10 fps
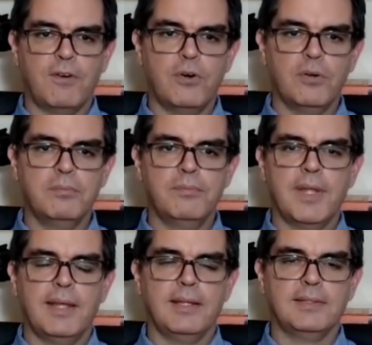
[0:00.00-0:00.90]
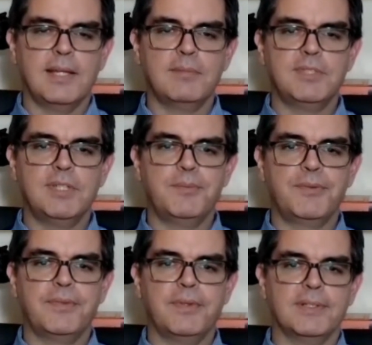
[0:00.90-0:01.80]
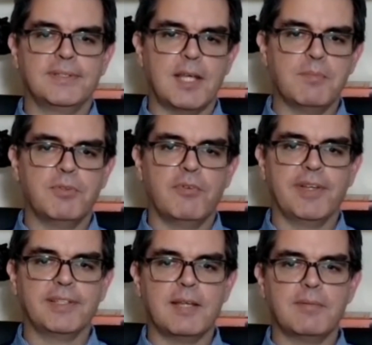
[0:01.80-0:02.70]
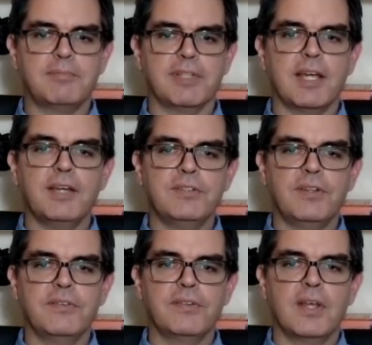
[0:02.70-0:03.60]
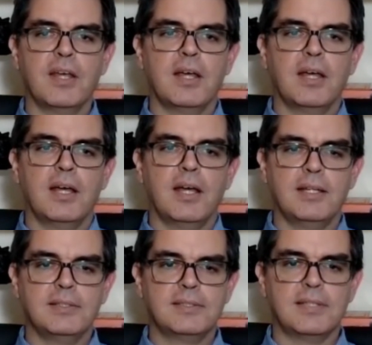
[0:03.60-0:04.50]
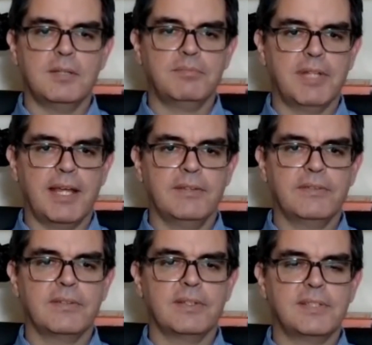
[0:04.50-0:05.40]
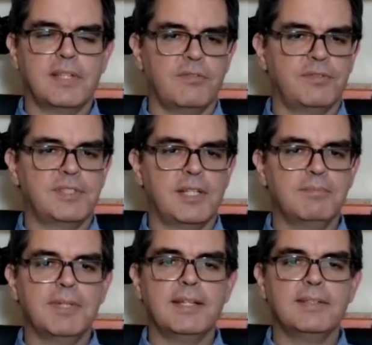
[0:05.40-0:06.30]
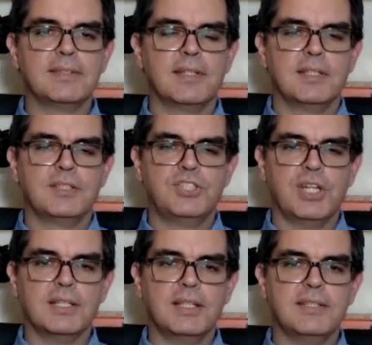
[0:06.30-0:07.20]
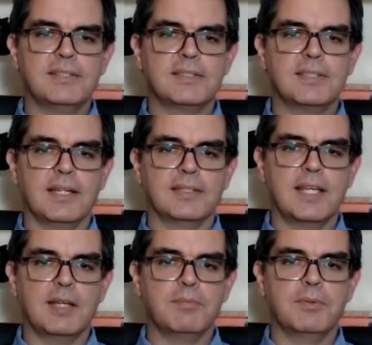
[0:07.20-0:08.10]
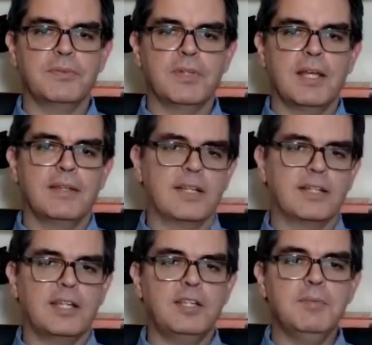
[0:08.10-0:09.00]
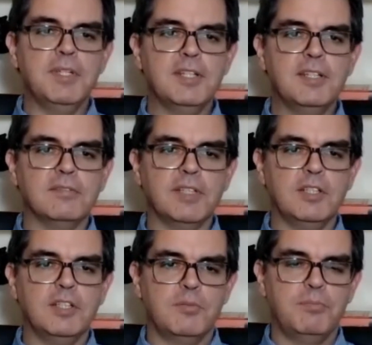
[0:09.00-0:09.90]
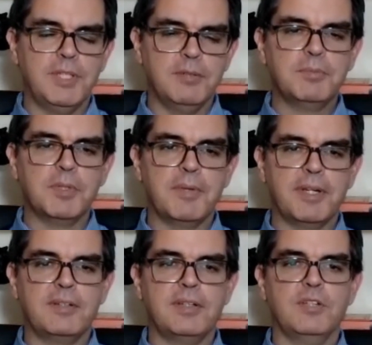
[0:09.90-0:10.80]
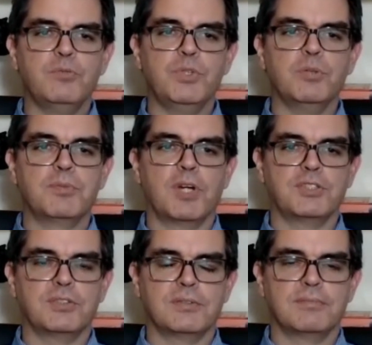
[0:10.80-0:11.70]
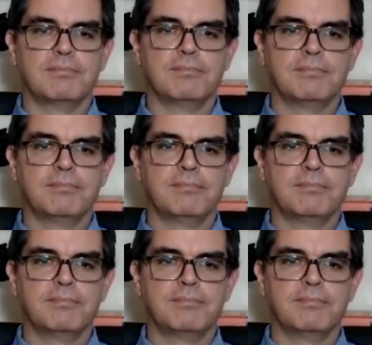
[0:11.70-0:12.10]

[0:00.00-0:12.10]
forum, exam tips, sample of exam applications, and study plans, set of templates, checklists, and examples that can immediately be implemented in real projects.